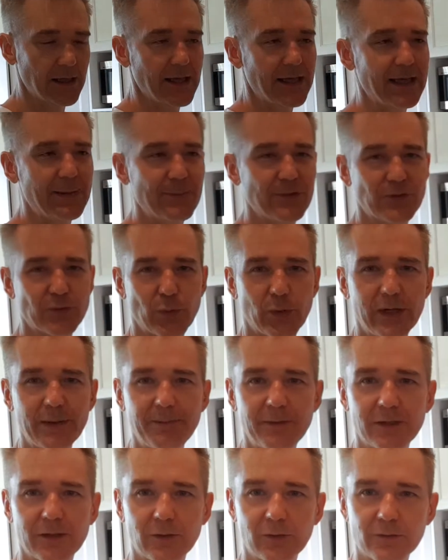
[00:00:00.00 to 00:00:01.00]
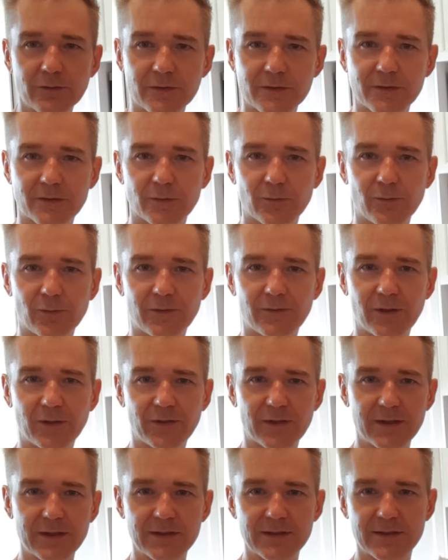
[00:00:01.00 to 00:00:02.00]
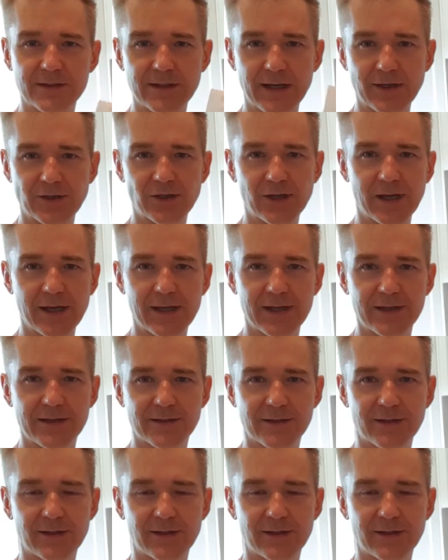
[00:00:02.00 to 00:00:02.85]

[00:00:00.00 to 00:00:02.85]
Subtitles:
In between meals, we've got these sachets,